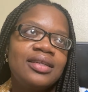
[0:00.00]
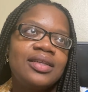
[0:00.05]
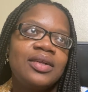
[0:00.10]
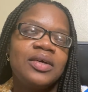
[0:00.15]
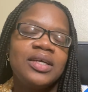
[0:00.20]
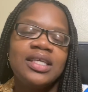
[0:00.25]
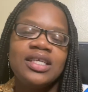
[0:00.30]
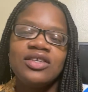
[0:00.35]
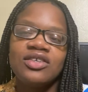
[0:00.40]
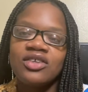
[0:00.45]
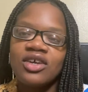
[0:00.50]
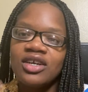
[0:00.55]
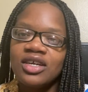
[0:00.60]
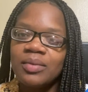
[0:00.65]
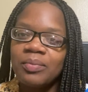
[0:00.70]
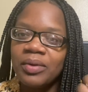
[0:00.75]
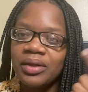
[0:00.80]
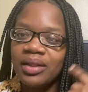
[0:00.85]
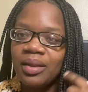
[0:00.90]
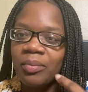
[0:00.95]
so he started
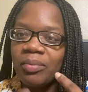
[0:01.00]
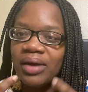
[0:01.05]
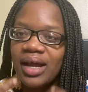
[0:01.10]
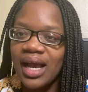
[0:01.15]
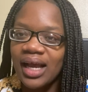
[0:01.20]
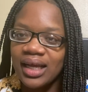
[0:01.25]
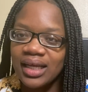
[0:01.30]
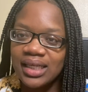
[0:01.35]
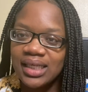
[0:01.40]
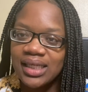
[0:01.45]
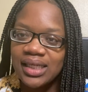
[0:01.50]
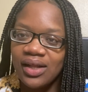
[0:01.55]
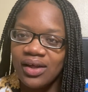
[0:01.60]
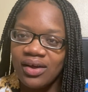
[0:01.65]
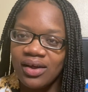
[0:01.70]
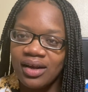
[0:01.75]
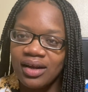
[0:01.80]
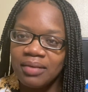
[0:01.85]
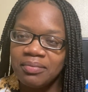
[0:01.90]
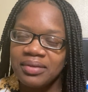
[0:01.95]
to put the brackets
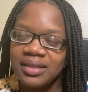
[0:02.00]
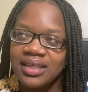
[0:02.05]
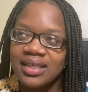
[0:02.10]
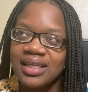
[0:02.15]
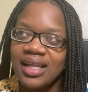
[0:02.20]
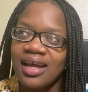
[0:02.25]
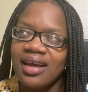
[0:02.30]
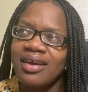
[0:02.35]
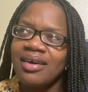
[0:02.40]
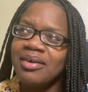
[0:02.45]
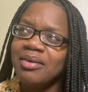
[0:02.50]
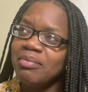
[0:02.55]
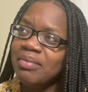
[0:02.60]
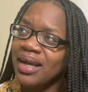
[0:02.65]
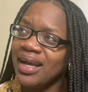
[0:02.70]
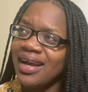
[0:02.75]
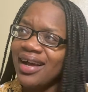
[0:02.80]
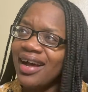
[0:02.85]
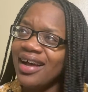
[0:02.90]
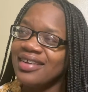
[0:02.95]
on, and I'm just like, oh
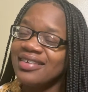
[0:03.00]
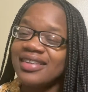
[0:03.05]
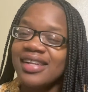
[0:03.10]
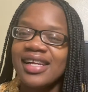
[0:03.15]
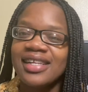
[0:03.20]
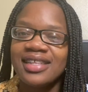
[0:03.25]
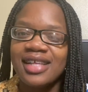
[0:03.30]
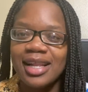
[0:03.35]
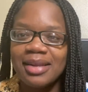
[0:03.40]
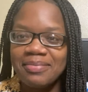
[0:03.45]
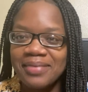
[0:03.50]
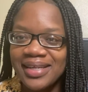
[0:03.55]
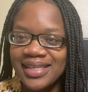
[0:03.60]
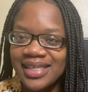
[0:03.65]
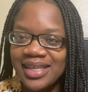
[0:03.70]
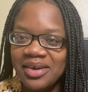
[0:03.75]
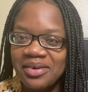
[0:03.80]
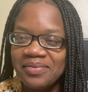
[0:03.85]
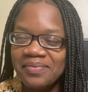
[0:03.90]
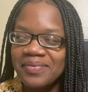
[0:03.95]
my God, like telling
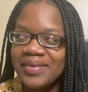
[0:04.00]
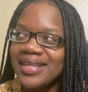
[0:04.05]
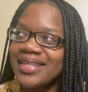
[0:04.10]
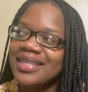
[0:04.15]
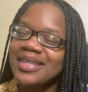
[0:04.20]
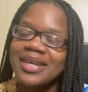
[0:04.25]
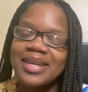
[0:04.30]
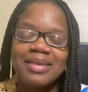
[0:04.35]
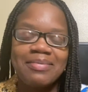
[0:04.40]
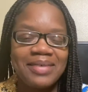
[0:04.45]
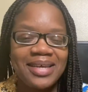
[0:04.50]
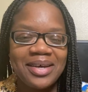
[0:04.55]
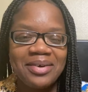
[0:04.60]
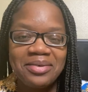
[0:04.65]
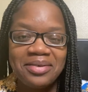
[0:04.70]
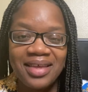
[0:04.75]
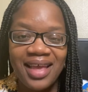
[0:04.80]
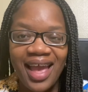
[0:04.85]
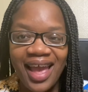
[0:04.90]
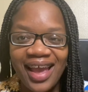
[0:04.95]
myself, it's gonna be
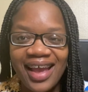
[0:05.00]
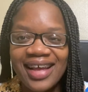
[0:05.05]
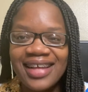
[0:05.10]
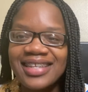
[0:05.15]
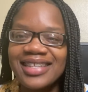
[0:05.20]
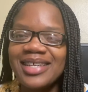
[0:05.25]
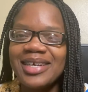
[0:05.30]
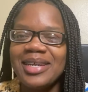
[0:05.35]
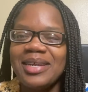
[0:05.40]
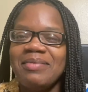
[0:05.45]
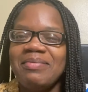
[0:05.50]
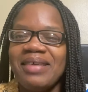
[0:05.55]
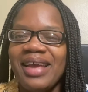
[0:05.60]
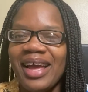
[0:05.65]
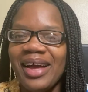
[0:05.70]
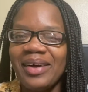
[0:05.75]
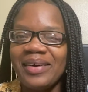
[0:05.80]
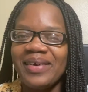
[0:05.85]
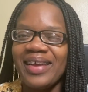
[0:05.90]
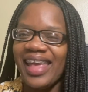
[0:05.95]
okay, it's gonna
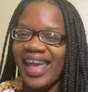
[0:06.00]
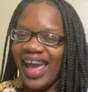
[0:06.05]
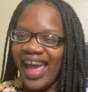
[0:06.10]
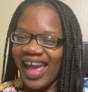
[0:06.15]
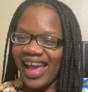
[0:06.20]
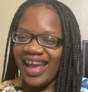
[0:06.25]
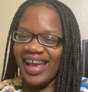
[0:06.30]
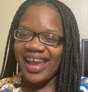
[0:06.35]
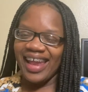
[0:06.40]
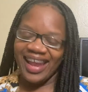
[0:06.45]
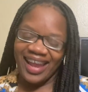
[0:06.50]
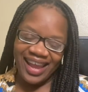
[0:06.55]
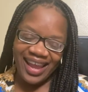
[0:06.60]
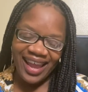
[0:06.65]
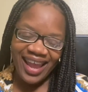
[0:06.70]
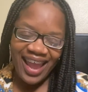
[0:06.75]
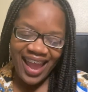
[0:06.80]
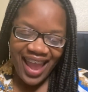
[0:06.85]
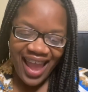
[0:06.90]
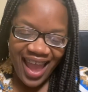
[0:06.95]
be okay.
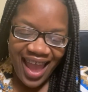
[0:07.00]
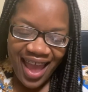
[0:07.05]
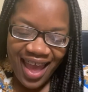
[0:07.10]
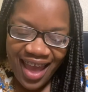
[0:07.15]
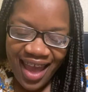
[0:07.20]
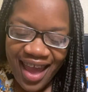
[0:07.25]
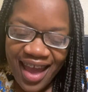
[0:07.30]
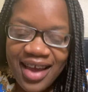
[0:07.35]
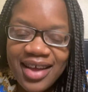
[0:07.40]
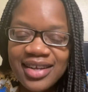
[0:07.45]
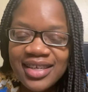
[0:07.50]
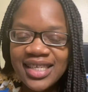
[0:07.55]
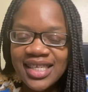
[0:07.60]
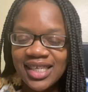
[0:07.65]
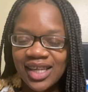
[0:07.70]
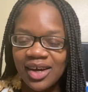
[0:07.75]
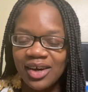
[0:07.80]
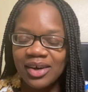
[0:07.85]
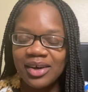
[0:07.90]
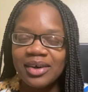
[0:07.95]
And
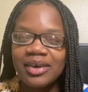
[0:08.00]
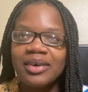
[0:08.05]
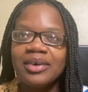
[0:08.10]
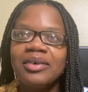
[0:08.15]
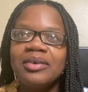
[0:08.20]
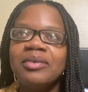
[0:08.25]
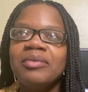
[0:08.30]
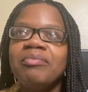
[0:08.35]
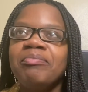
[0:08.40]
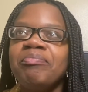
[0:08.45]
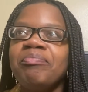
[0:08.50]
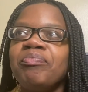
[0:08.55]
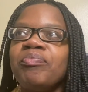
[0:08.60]
so